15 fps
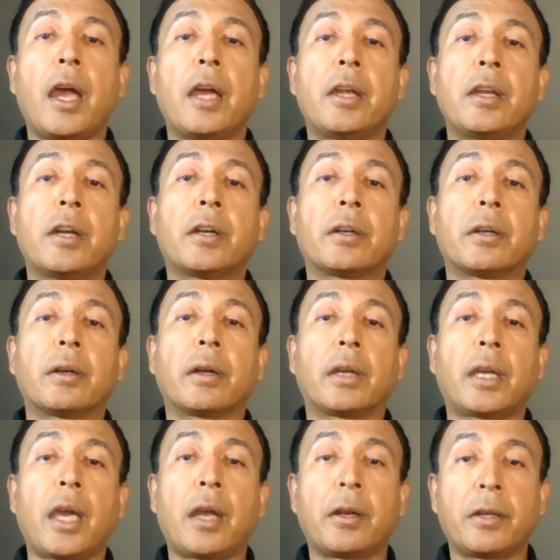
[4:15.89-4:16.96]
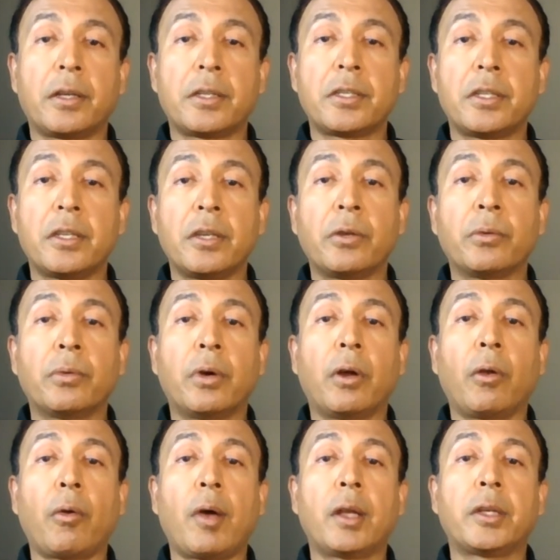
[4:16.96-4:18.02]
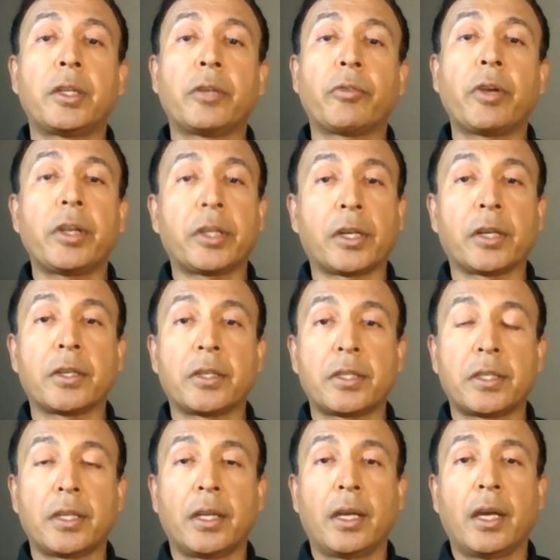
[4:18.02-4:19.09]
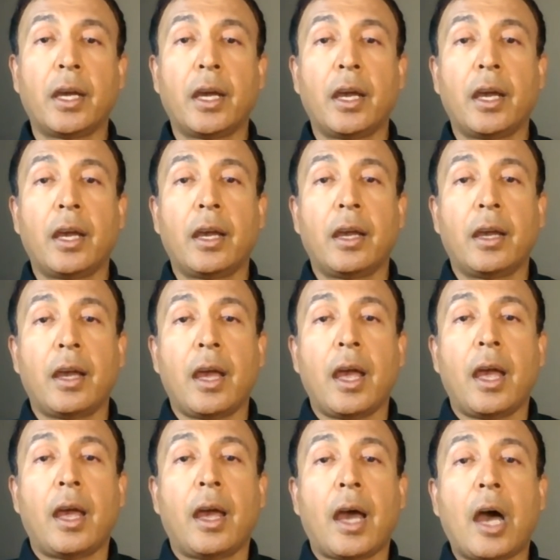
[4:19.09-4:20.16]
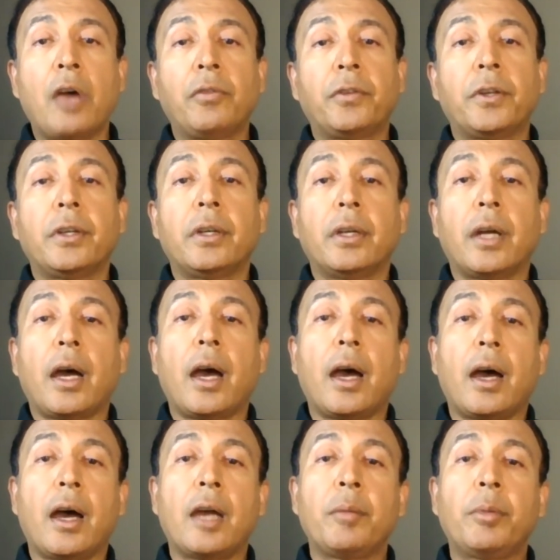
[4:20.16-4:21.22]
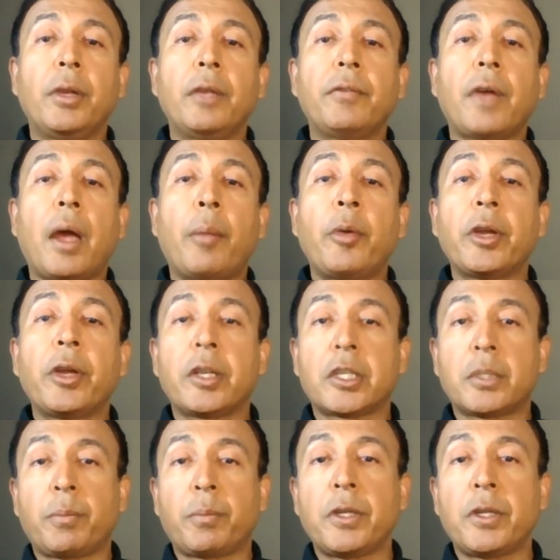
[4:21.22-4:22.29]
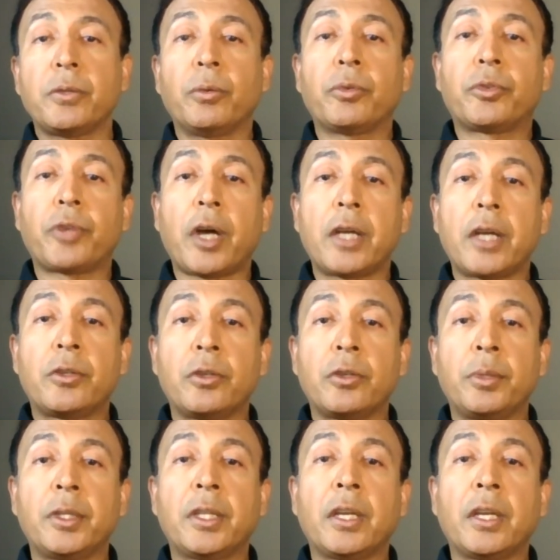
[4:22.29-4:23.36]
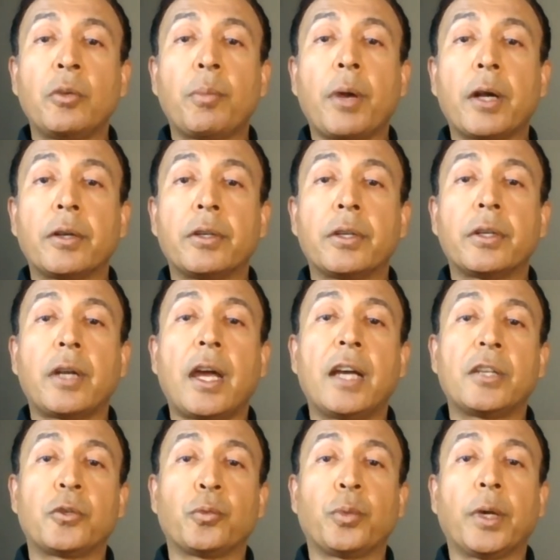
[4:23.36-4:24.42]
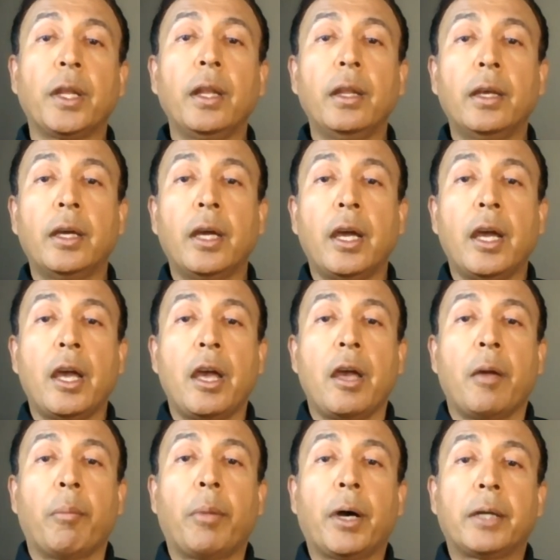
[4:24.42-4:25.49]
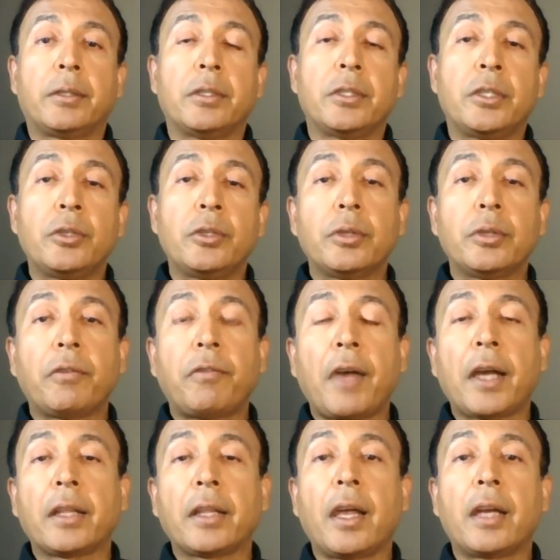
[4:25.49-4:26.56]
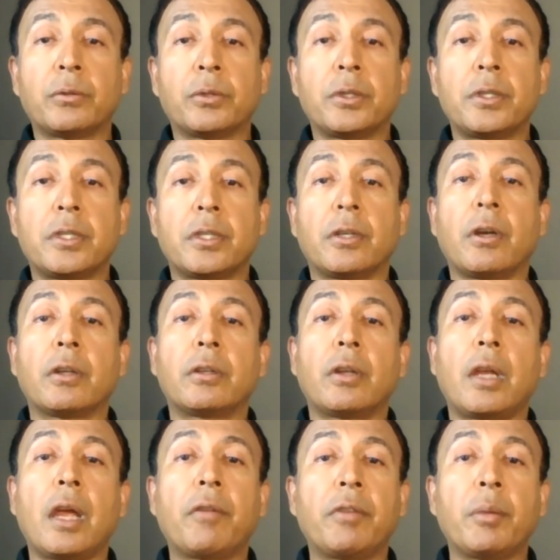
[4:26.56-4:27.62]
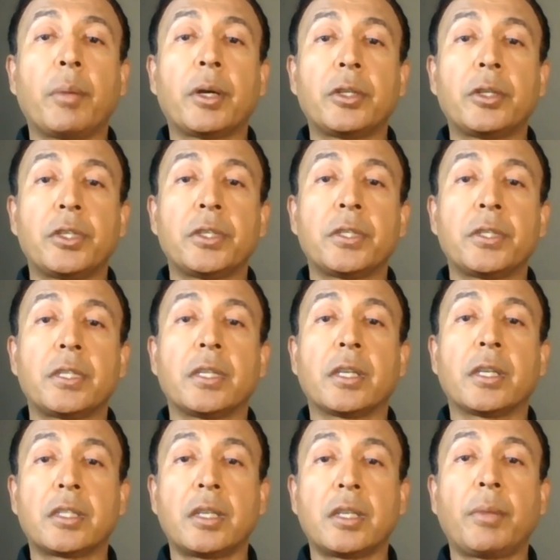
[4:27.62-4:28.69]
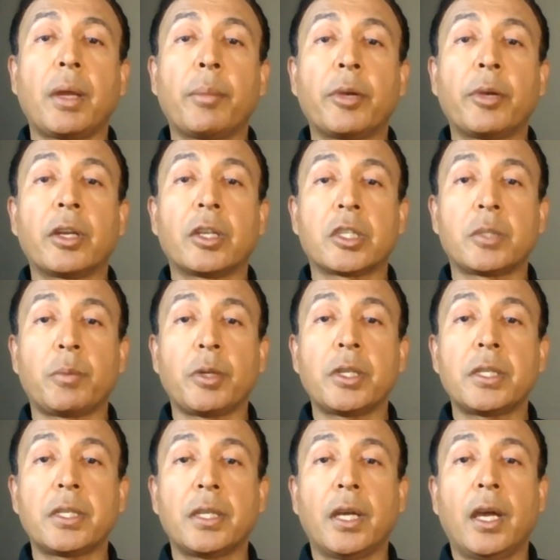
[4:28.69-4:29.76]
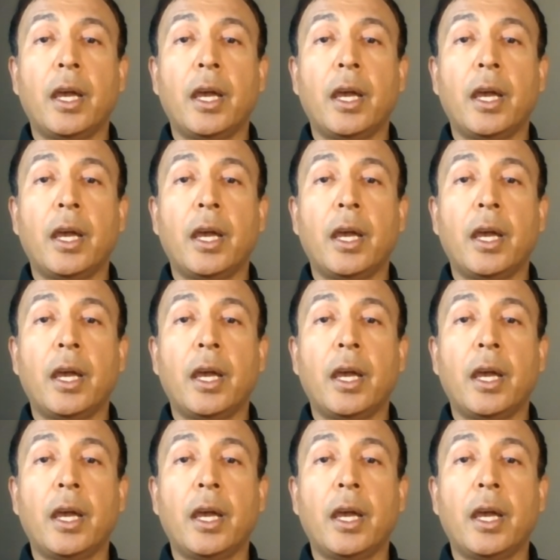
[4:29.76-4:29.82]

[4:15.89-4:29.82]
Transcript: Air Canada's new loyalty credit cards. However, I believe American Express will try to be the new partner as well but due to the fact that not every merchants except American Express,